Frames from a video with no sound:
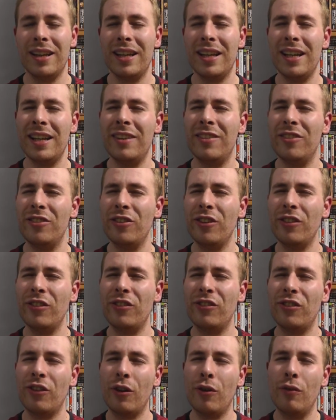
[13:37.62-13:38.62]
it's
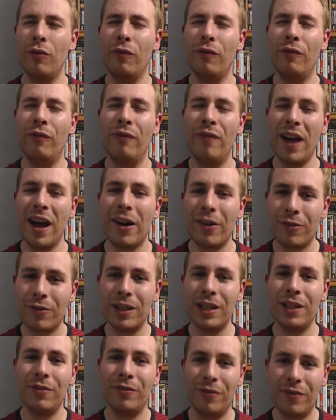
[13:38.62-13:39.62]
just so
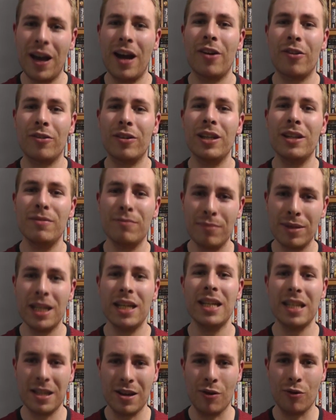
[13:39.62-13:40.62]
very, very
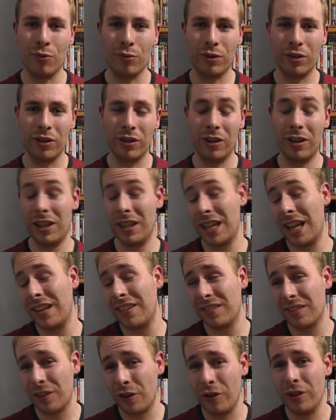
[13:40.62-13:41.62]
mediocre, and
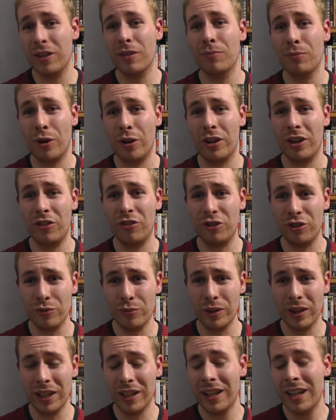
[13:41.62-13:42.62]
that's kind of my issue
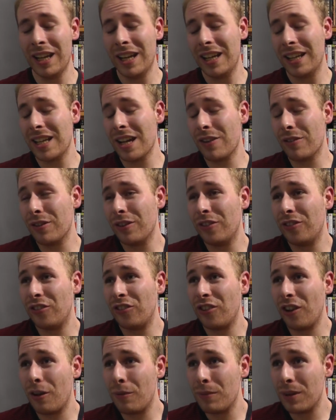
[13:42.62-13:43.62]
with it. There is
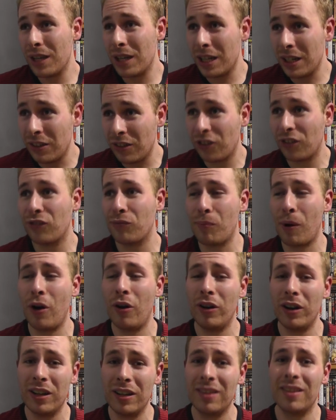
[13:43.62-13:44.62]
some
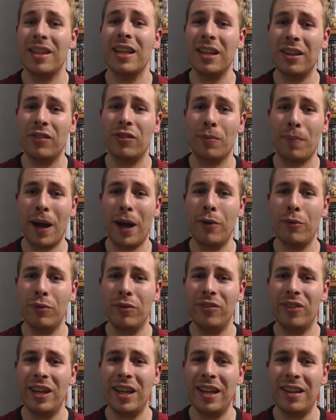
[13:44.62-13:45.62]
inspired things
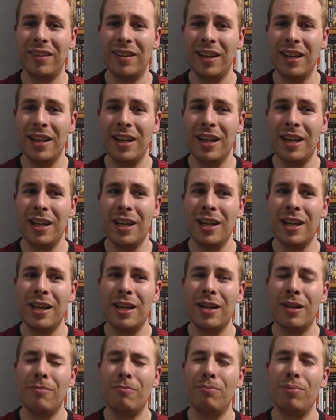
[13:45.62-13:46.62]
about it,
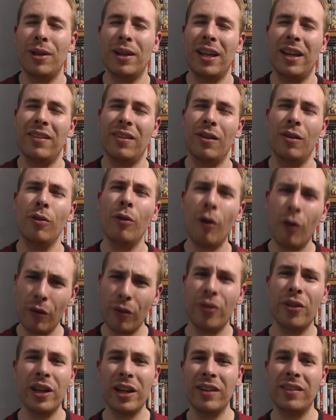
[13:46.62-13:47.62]
but there's a lot
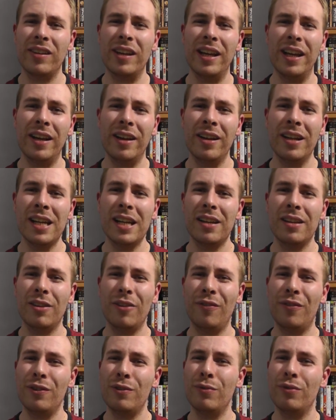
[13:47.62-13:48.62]
of things here
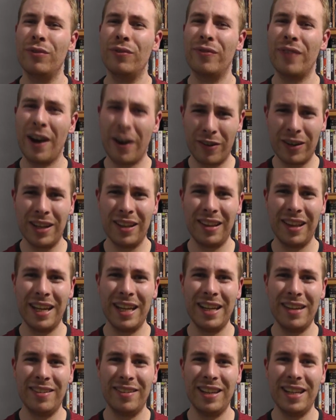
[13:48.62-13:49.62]
that feels very
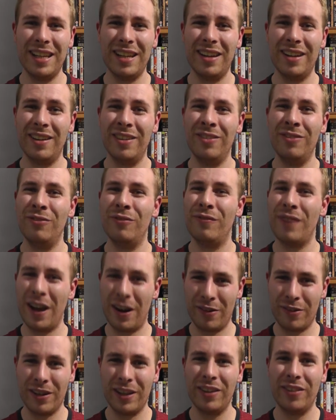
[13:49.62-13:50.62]
lazy and
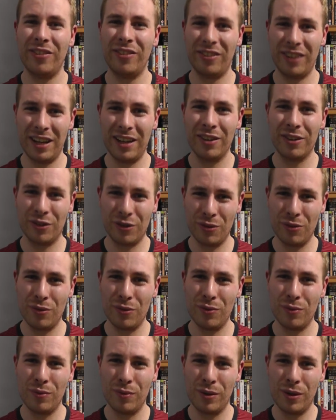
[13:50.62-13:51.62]
very
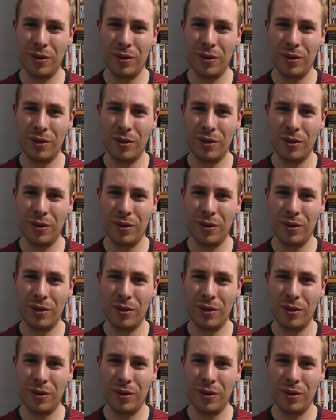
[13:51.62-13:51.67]
cynical.